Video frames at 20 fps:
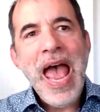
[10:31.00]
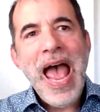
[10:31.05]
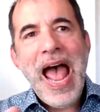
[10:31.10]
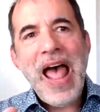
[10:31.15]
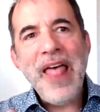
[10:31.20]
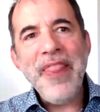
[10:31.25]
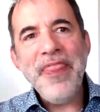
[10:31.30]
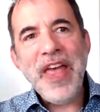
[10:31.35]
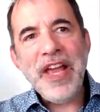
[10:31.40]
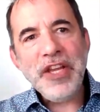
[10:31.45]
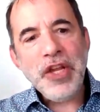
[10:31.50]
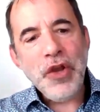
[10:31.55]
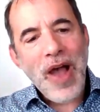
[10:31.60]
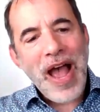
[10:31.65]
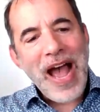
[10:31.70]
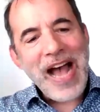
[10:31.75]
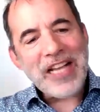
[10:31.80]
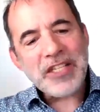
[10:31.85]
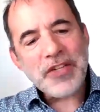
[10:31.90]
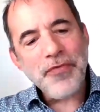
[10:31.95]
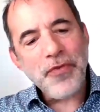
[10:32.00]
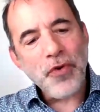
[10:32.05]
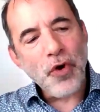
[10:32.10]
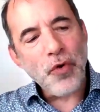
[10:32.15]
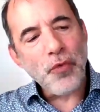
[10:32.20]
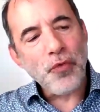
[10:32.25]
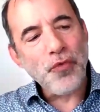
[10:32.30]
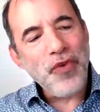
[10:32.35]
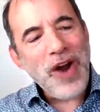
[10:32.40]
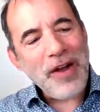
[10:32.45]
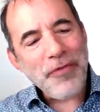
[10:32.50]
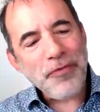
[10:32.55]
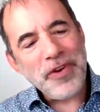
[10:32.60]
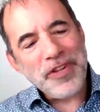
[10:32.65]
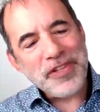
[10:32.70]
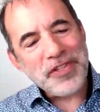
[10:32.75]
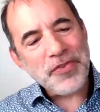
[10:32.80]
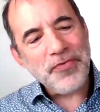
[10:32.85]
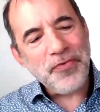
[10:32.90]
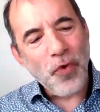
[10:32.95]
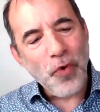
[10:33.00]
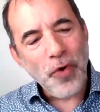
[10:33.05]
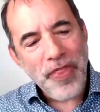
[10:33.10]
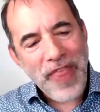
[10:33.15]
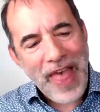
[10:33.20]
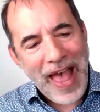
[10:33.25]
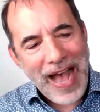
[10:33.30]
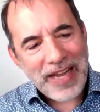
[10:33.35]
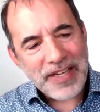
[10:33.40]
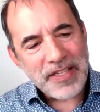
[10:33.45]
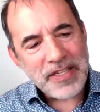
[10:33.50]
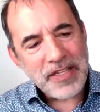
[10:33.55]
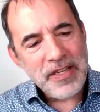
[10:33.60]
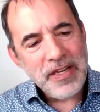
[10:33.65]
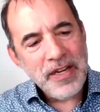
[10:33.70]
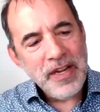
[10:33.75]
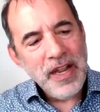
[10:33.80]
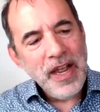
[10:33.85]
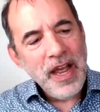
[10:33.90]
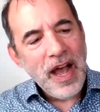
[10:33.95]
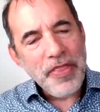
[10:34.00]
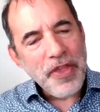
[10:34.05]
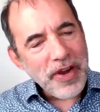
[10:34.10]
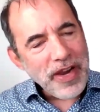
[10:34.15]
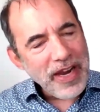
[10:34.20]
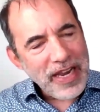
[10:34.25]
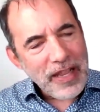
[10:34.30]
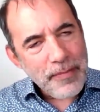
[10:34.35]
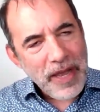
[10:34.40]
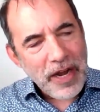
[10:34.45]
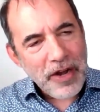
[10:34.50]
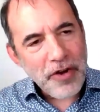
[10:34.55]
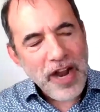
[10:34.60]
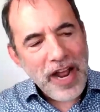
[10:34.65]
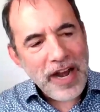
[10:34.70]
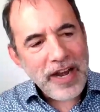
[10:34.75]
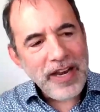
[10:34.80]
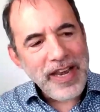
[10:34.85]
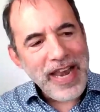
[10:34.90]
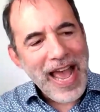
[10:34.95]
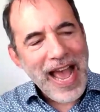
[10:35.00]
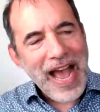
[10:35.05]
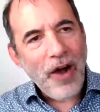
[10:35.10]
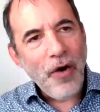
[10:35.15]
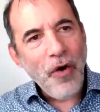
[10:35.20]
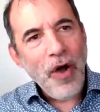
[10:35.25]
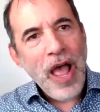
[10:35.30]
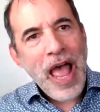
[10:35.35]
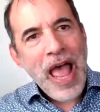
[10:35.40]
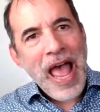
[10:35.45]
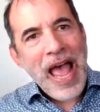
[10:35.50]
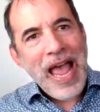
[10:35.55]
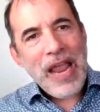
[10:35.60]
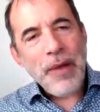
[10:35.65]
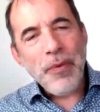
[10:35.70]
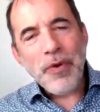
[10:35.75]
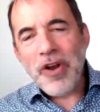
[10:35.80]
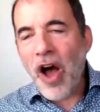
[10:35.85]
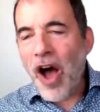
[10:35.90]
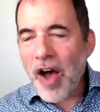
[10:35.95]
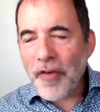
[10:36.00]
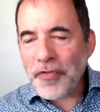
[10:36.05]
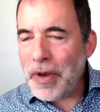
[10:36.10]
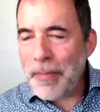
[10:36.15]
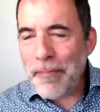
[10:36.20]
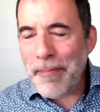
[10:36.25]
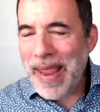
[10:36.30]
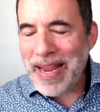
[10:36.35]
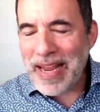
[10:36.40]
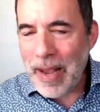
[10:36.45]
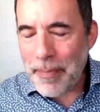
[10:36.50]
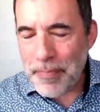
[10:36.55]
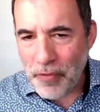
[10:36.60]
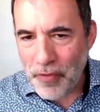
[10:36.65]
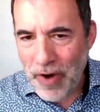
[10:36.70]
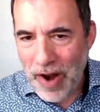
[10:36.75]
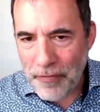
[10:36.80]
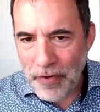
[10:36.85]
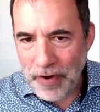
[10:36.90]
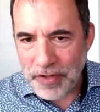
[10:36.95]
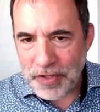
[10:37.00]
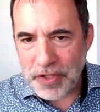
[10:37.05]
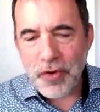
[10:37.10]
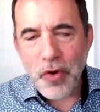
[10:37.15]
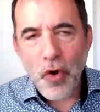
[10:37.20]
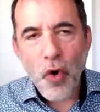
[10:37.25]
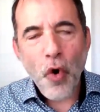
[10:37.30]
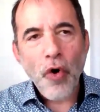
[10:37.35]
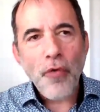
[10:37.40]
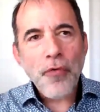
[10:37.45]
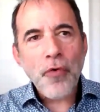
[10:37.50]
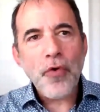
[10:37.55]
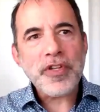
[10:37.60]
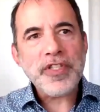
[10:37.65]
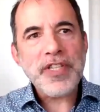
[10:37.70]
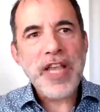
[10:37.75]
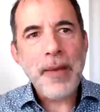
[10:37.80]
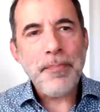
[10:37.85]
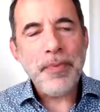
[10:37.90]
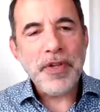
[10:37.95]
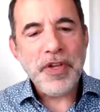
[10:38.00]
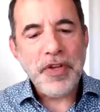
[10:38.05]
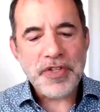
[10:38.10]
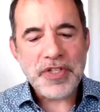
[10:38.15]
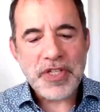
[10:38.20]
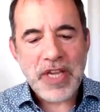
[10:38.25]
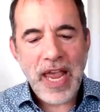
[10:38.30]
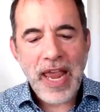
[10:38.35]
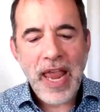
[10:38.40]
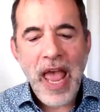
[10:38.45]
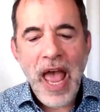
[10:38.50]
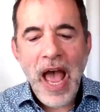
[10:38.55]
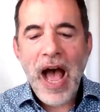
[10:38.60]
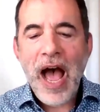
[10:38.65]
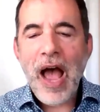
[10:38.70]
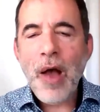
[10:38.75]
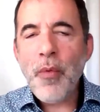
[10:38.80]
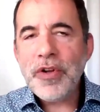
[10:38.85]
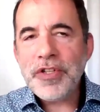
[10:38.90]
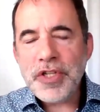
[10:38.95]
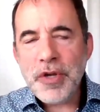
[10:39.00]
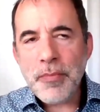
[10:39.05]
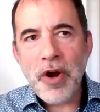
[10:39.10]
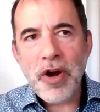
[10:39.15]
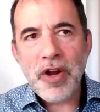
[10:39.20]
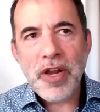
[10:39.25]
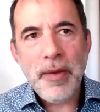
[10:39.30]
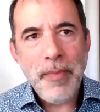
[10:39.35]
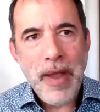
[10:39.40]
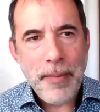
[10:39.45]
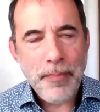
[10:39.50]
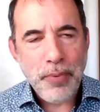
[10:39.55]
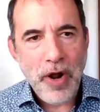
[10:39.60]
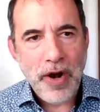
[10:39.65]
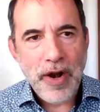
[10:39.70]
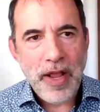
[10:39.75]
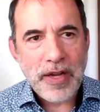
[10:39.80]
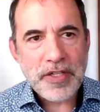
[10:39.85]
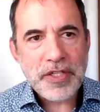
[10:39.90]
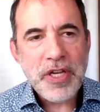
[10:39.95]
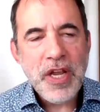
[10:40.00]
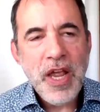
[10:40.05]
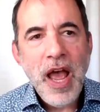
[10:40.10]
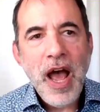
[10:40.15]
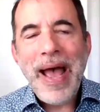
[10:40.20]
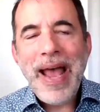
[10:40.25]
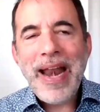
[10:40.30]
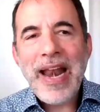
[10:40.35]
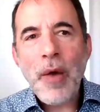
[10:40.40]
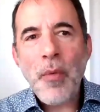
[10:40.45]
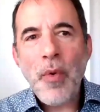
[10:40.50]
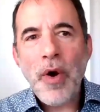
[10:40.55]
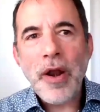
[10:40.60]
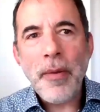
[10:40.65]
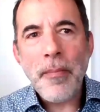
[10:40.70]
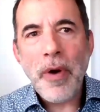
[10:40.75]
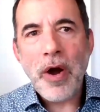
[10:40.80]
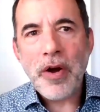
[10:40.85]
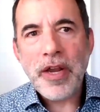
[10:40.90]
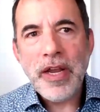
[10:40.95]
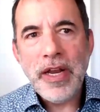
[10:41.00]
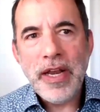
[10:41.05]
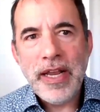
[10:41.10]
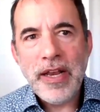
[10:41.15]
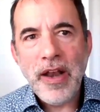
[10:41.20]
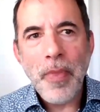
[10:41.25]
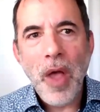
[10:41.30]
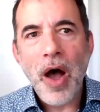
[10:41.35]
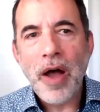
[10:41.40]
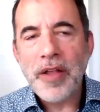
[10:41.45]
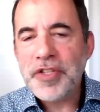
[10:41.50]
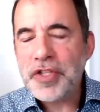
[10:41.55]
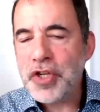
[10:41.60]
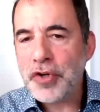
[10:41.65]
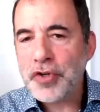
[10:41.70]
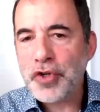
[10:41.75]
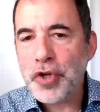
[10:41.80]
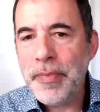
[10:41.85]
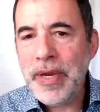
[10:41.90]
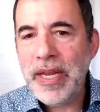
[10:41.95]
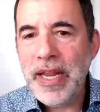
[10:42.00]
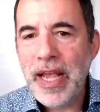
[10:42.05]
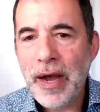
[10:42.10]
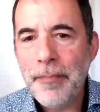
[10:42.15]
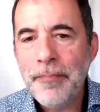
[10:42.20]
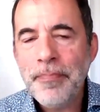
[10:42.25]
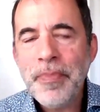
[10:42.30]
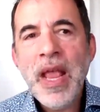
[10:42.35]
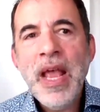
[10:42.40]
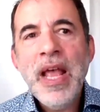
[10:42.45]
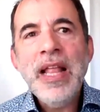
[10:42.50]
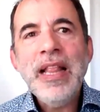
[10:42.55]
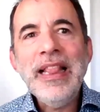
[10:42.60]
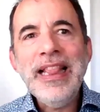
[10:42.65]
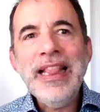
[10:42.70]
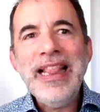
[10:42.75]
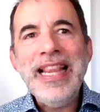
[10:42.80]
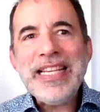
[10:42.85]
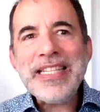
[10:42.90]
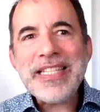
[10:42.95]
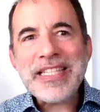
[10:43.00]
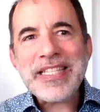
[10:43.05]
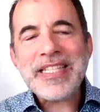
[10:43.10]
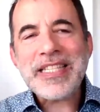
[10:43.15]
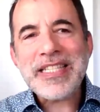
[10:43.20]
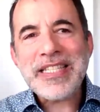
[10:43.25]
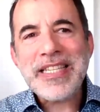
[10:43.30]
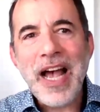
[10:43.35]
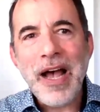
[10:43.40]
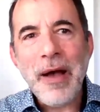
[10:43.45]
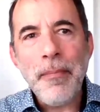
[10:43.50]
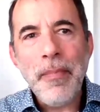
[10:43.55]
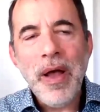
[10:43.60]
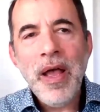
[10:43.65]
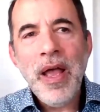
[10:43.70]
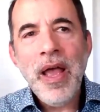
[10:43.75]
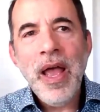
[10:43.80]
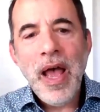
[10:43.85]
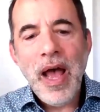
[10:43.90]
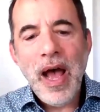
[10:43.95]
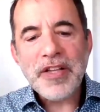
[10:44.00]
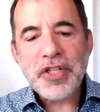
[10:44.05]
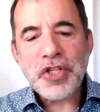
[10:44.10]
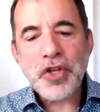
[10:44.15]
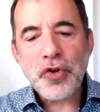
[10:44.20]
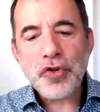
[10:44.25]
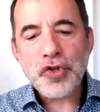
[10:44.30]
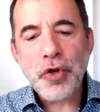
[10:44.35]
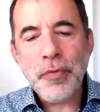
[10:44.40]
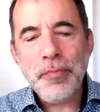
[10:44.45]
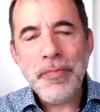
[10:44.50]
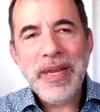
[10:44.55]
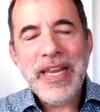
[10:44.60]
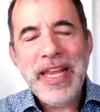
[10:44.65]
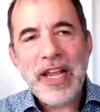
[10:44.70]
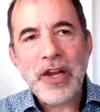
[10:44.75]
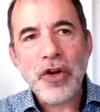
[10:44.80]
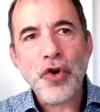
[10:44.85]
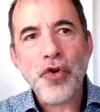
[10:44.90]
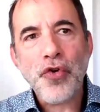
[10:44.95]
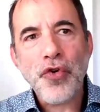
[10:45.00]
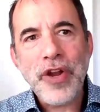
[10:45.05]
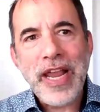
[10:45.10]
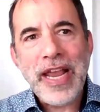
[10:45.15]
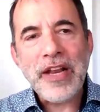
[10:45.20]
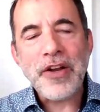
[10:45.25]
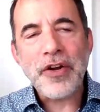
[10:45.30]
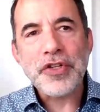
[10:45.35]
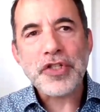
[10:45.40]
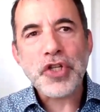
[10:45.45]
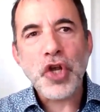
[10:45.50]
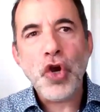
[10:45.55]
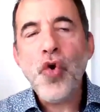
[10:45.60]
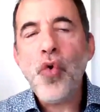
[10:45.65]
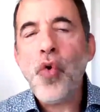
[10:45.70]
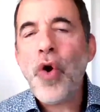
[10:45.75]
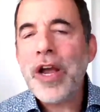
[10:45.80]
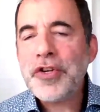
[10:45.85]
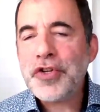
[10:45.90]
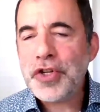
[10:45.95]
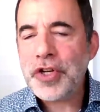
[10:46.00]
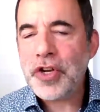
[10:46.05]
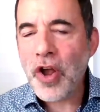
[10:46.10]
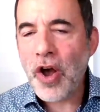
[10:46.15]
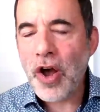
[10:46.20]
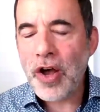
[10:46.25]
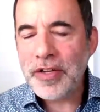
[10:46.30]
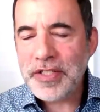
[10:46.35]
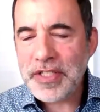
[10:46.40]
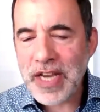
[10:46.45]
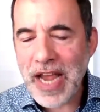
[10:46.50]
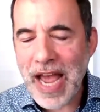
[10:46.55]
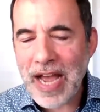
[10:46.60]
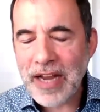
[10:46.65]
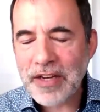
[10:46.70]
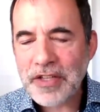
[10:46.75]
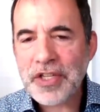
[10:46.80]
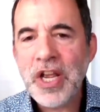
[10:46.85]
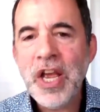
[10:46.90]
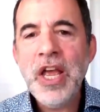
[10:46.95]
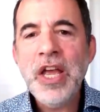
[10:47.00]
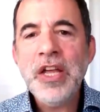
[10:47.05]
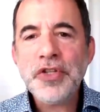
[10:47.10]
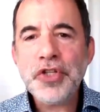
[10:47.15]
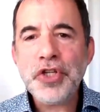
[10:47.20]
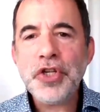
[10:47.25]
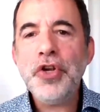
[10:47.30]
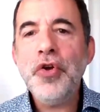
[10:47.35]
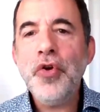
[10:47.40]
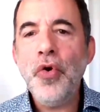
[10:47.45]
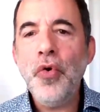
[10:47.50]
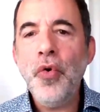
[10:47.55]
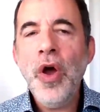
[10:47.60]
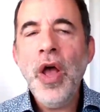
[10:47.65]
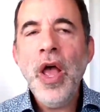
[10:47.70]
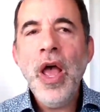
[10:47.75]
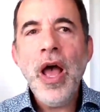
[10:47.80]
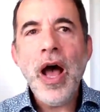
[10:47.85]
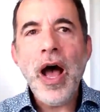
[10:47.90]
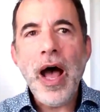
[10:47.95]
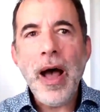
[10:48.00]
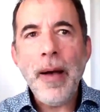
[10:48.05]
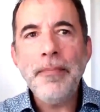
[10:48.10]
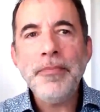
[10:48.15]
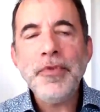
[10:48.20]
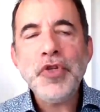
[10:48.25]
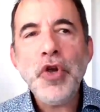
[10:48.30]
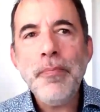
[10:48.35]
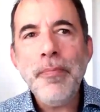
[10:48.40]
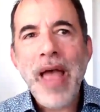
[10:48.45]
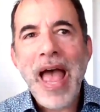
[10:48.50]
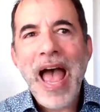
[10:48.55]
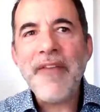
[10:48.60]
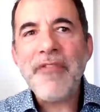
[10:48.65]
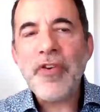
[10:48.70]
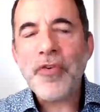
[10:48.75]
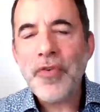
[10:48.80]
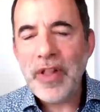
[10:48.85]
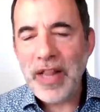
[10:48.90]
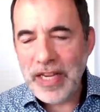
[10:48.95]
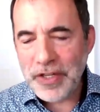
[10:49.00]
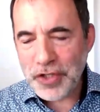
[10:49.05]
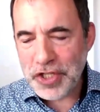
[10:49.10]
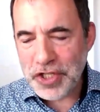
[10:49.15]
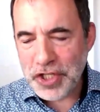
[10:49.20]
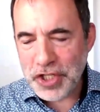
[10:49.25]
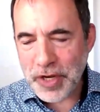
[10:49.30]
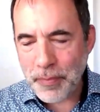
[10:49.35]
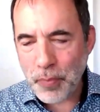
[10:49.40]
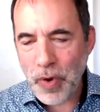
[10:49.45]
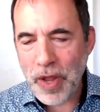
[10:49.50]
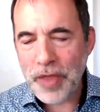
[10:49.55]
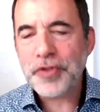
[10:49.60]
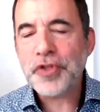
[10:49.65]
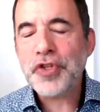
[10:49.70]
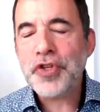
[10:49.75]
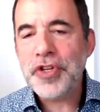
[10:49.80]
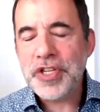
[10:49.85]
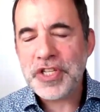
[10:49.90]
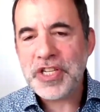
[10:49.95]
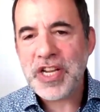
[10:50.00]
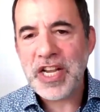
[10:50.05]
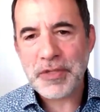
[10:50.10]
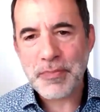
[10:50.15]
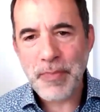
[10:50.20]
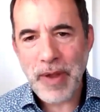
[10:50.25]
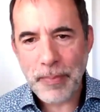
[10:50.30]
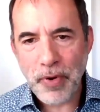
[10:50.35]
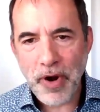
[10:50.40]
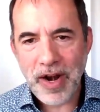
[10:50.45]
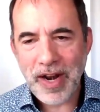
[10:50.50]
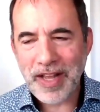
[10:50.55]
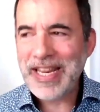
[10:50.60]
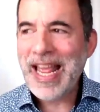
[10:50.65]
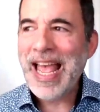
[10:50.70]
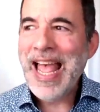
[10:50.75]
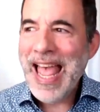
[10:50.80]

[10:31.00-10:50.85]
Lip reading: and then you ask for a reference for that, they're getting better at it now. It would often make up the reference. Or for example, you say, I want to market my product and I want to market it on social media. List some social media creators who I should contact to have a relationship with to discuss my product.